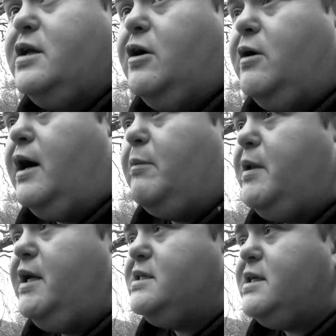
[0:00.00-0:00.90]
you know,
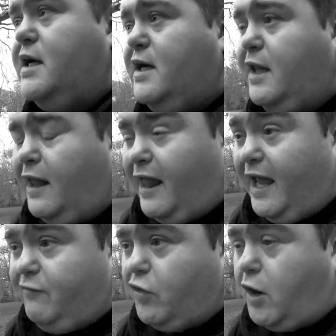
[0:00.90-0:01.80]
please
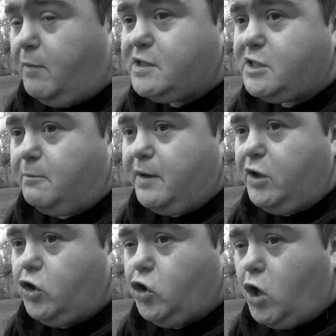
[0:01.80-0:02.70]
leave your comments down
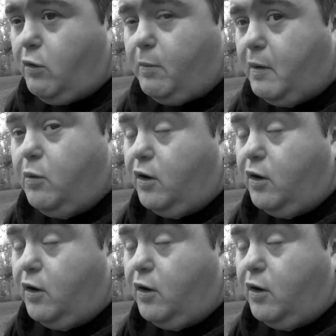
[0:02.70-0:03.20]
below about